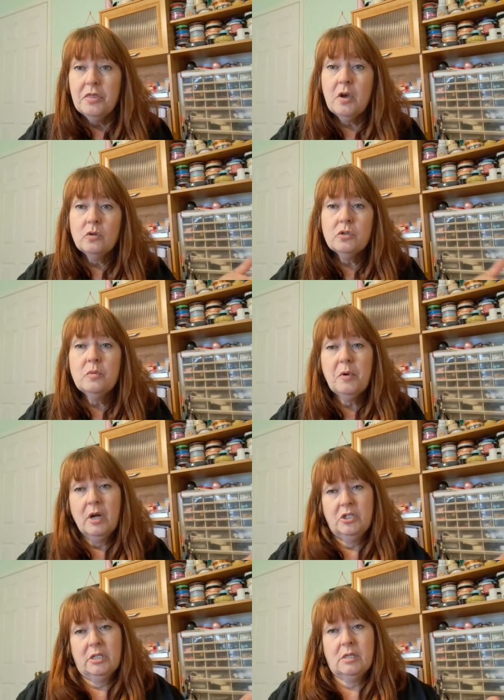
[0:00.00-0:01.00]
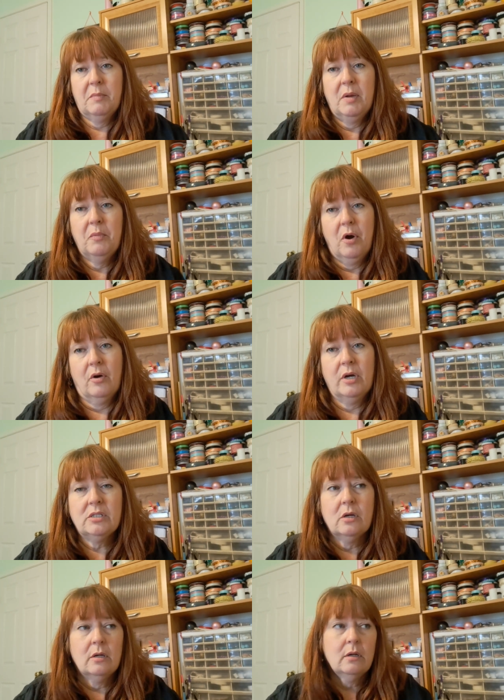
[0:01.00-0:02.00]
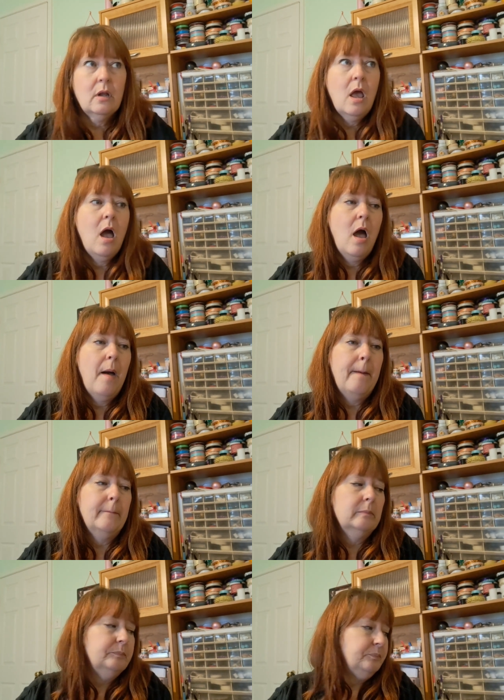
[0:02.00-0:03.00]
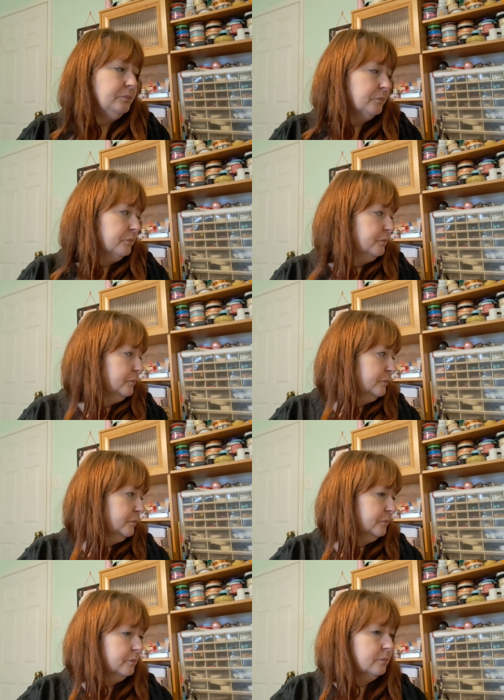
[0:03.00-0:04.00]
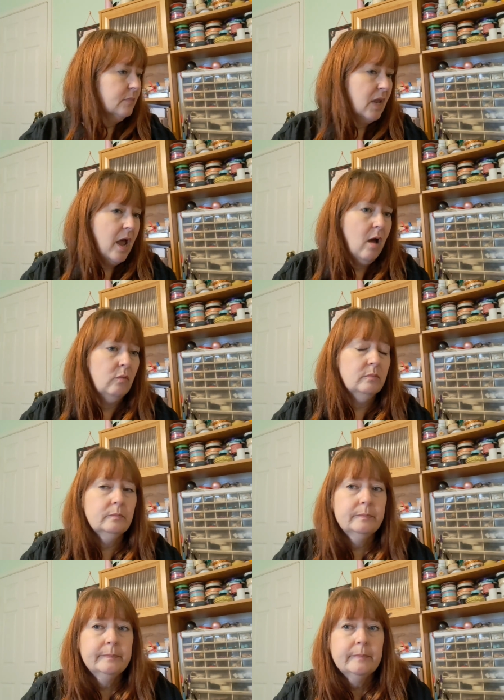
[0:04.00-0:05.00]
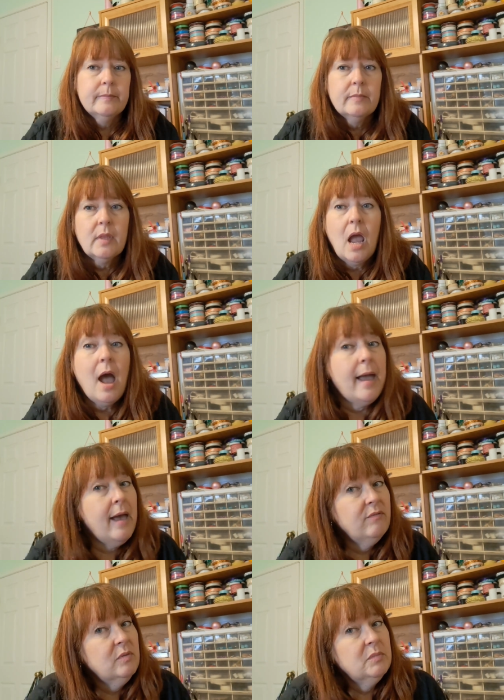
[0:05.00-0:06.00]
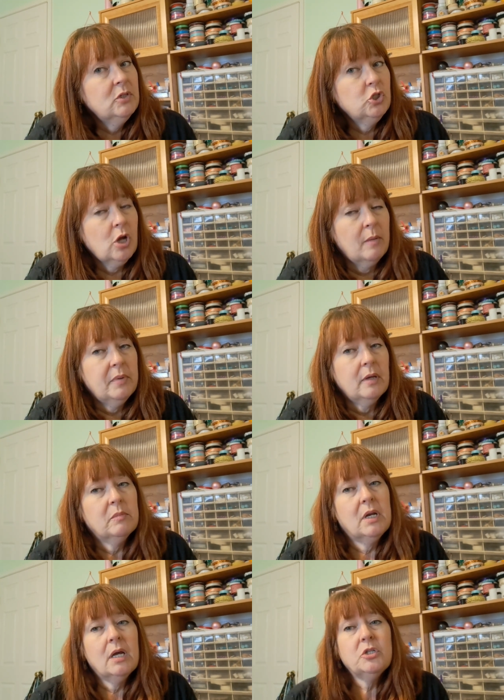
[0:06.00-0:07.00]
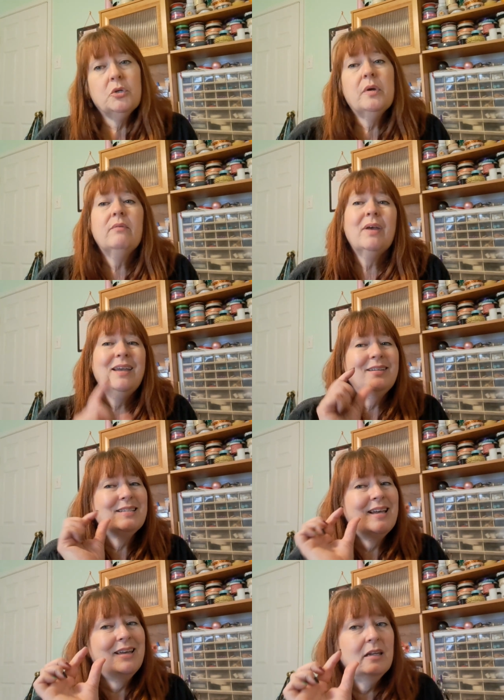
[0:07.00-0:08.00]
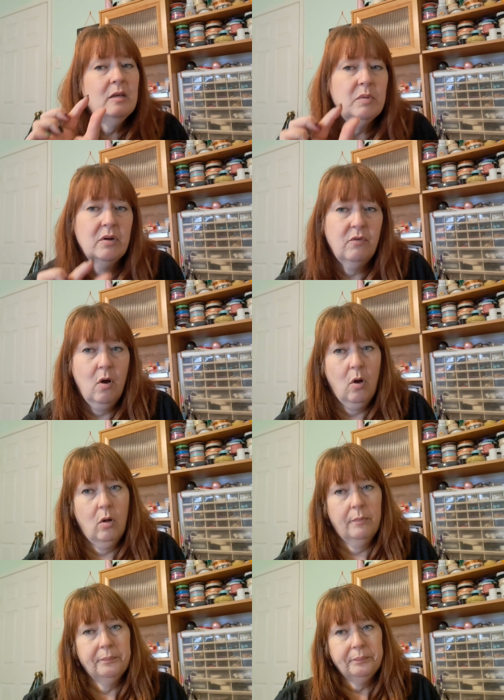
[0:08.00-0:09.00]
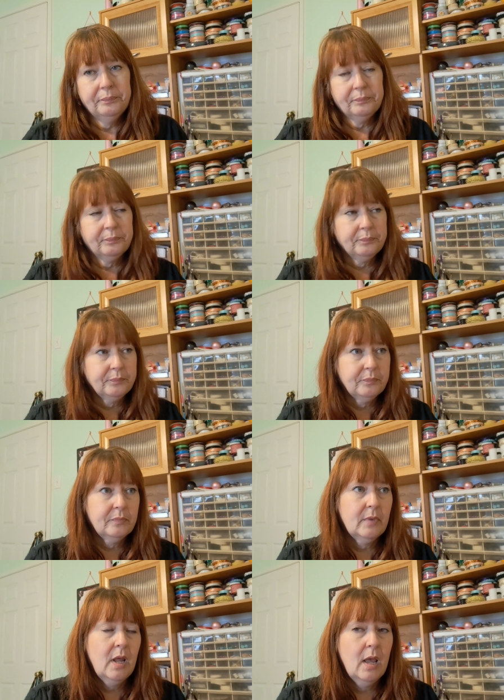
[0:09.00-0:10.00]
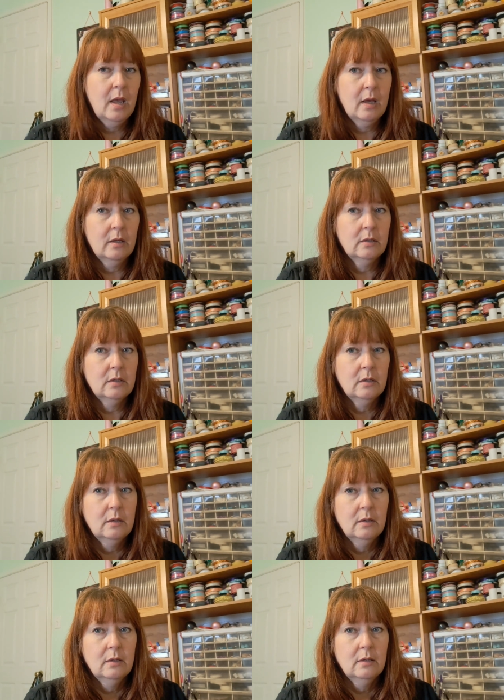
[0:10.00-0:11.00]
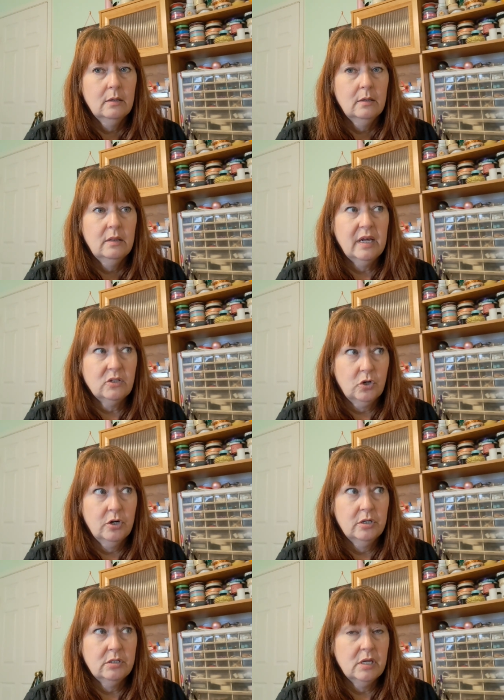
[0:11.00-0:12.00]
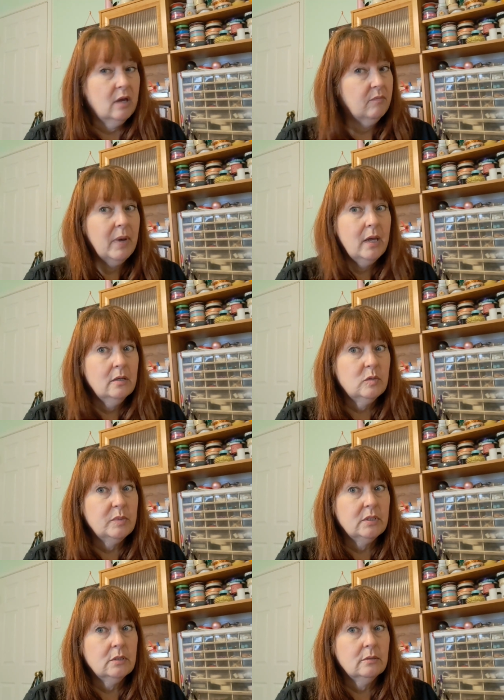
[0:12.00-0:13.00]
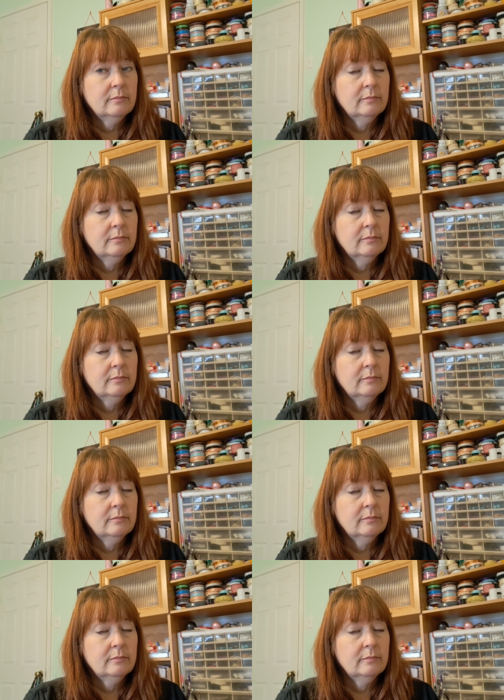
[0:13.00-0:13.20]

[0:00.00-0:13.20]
those are the projects I made progress on. Um, now, I haven't been shopping, but I do have a tiny bit of a haul. And that's courtesy of my husband.